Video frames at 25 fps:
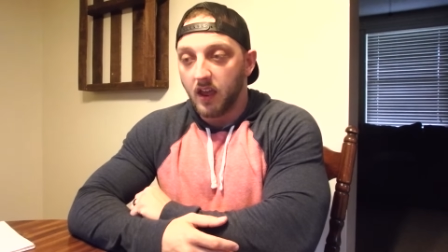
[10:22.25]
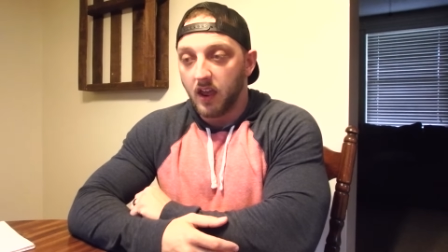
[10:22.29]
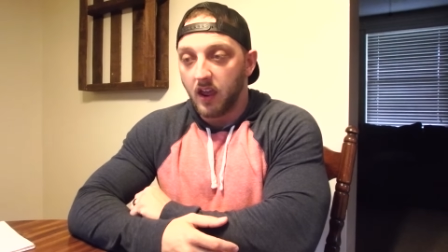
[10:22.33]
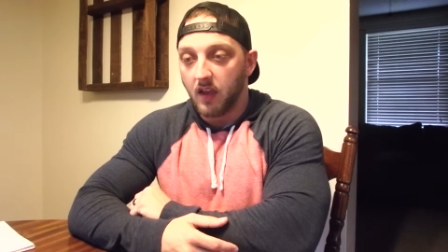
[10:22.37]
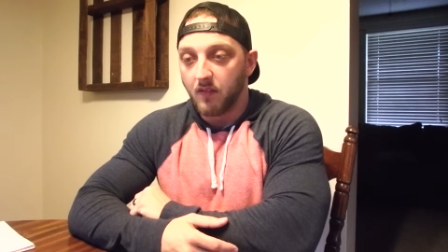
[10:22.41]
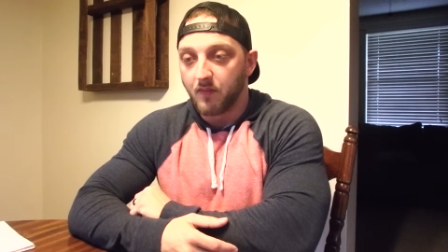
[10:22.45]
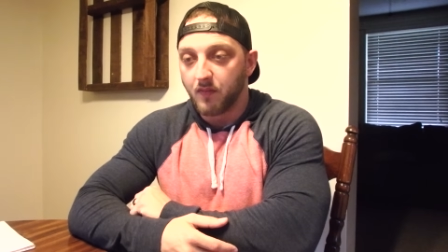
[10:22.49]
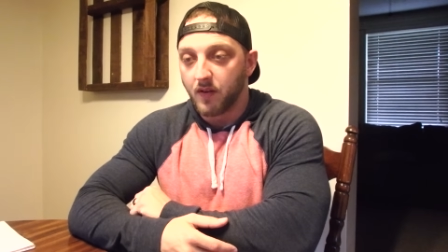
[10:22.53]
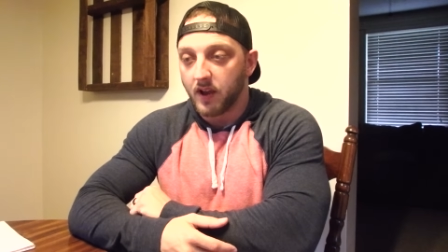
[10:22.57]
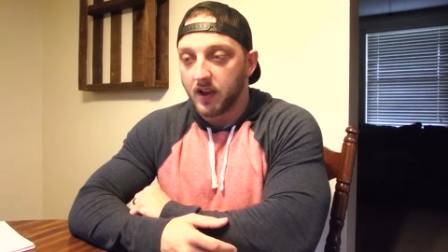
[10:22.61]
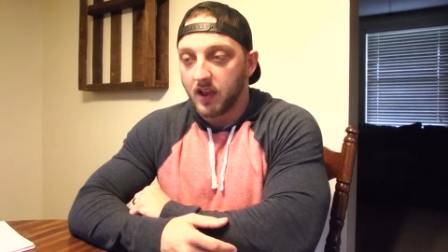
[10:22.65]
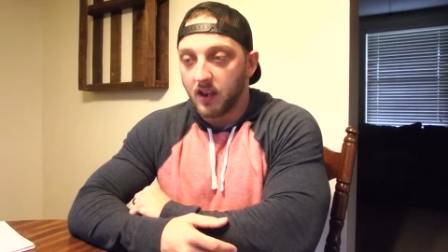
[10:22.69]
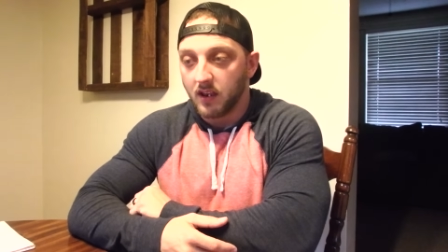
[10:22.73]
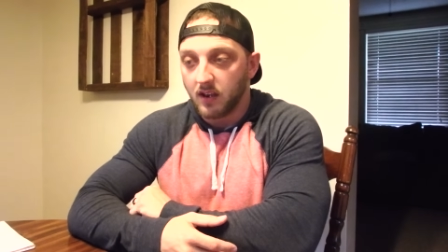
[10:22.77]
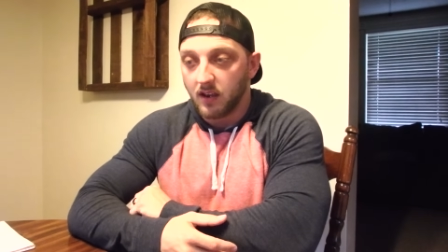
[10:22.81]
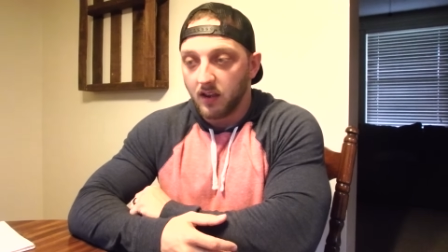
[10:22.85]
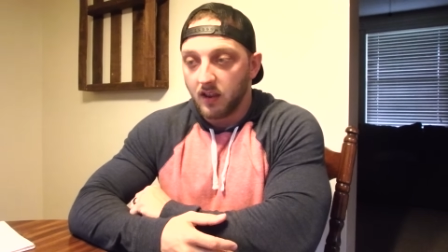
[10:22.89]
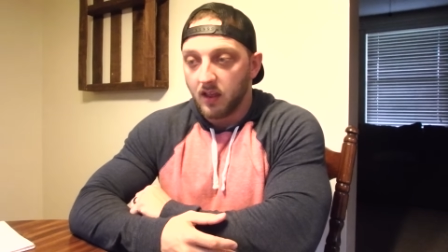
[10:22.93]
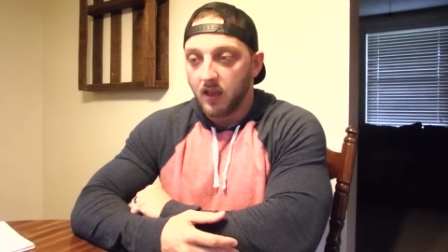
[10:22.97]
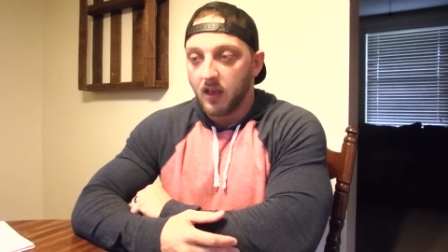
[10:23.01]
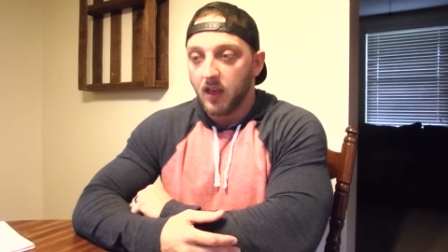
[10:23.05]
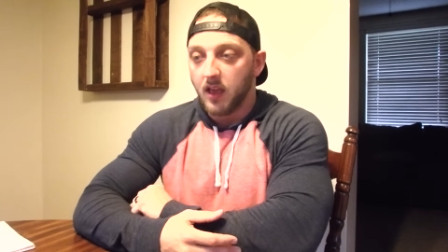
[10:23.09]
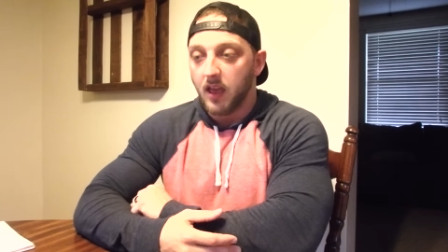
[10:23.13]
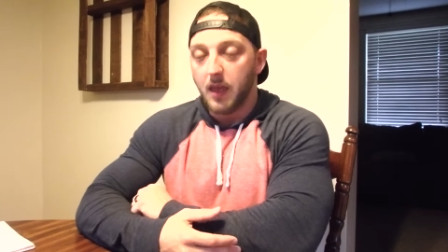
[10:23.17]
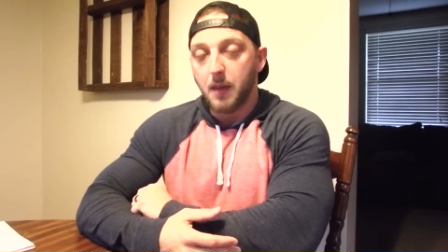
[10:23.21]
if I can
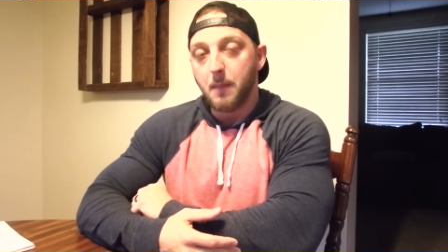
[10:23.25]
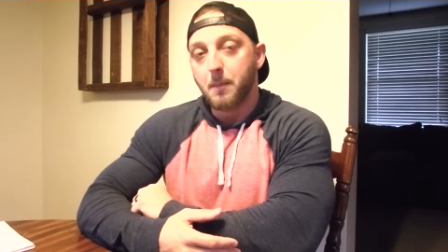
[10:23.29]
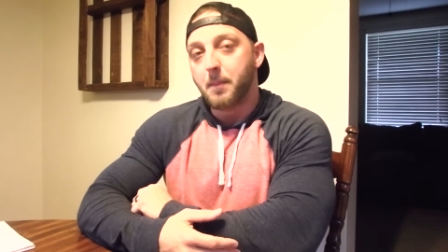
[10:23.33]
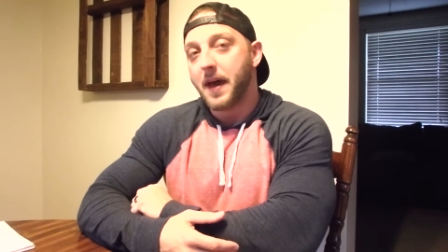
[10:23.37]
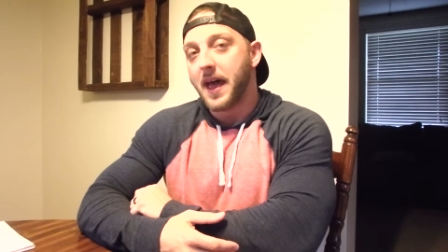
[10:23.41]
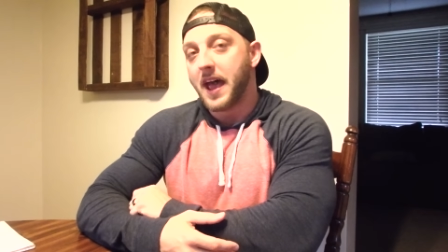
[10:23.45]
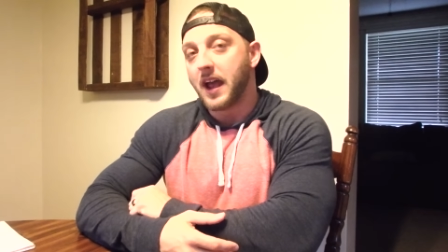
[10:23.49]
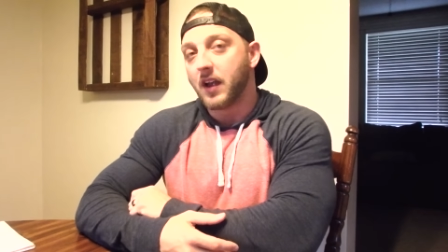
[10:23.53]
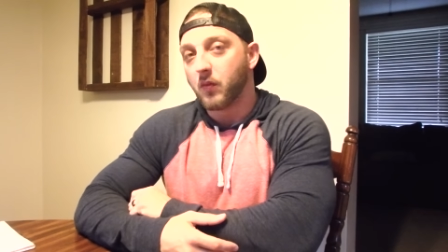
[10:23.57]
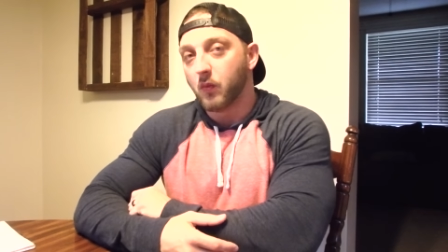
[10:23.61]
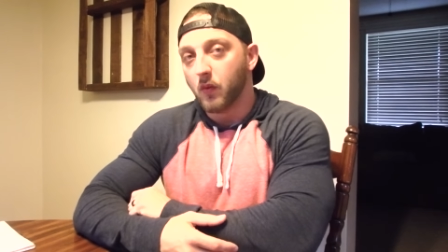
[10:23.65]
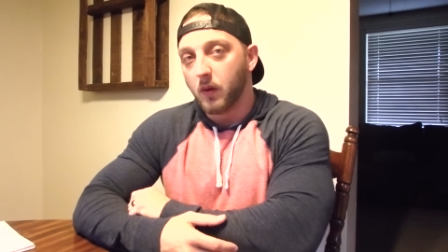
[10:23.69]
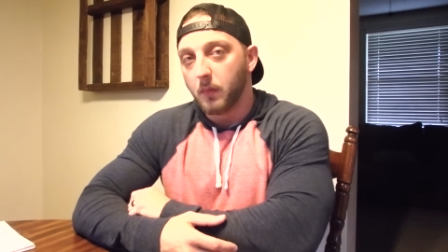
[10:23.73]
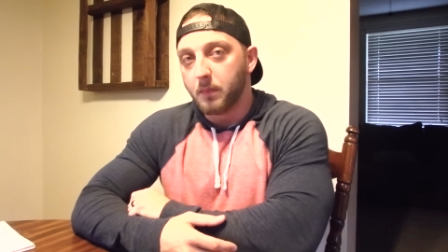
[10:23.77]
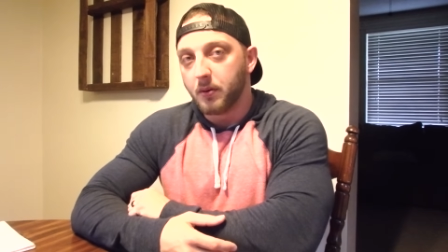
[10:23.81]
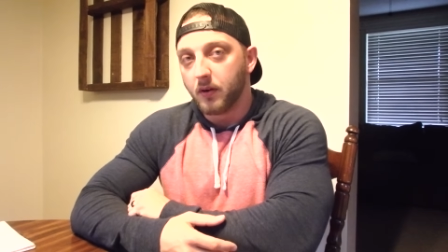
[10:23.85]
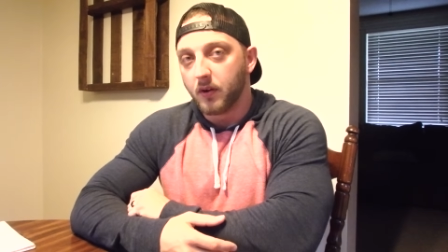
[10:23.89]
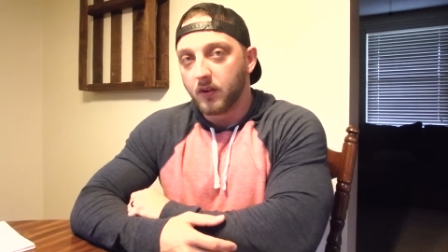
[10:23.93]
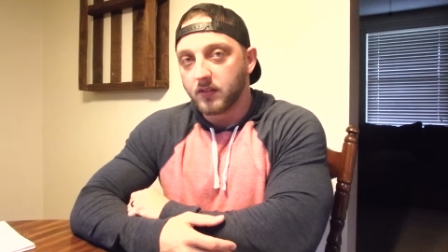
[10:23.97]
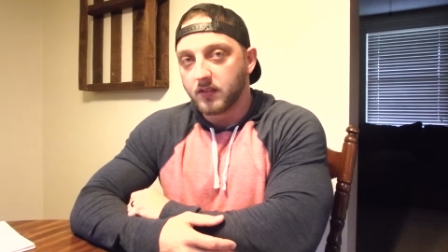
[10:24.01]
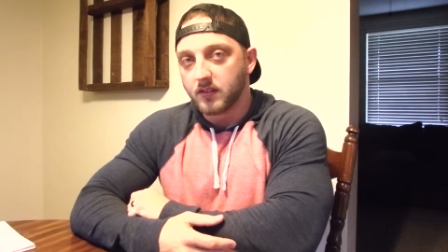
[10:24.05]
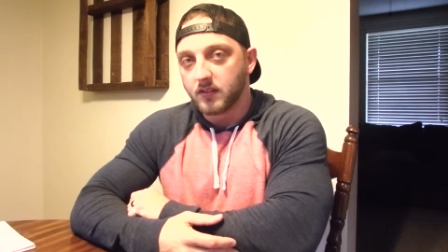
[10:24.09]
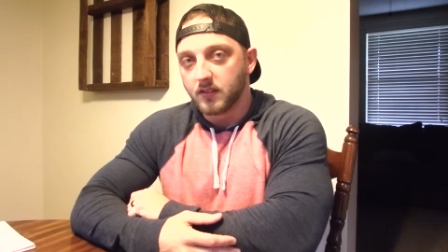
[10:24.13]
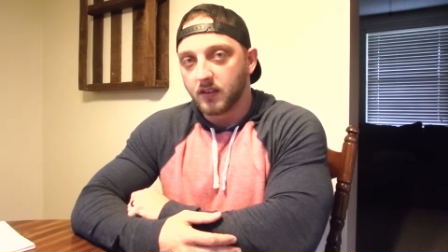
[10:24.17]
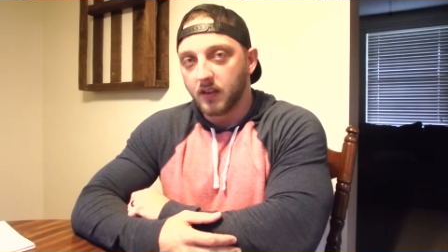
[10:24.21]
impact one
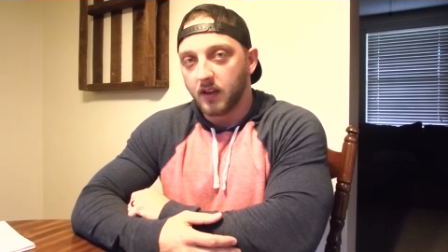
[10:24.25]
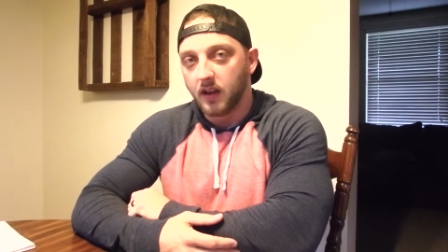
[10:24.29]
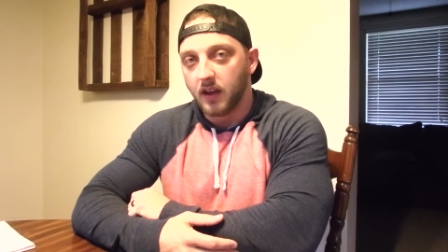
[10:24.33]
person's